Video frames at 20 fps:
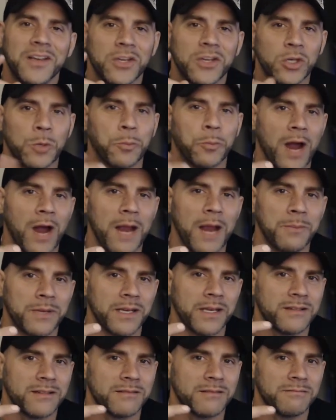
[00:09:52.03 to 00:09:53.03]
you primed
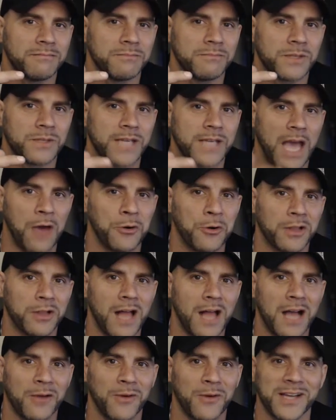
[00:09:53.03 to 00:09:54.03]
it
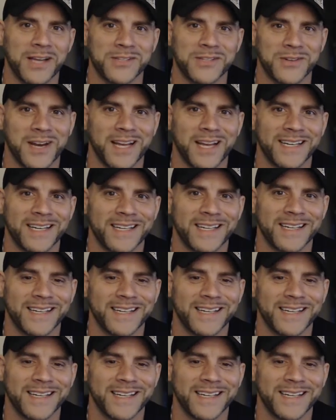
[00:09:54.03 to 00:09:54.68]
counterclockwise, right?